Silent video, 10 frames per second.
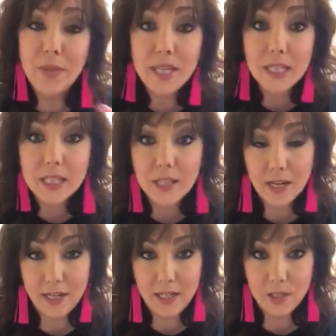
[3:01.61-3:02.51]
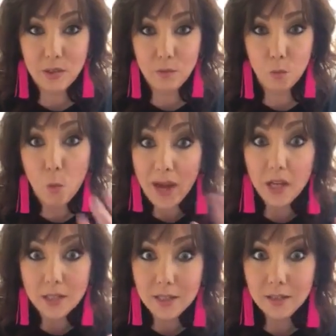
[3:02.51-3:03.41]
beats that I need to
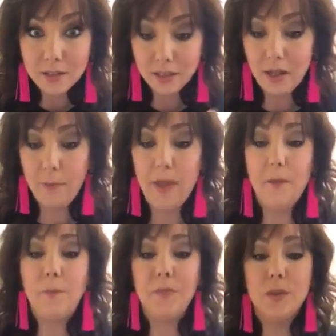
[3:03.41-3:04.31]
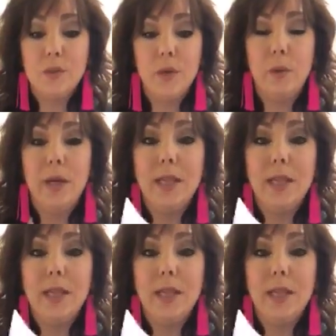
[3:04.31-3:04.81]
wait to come in. So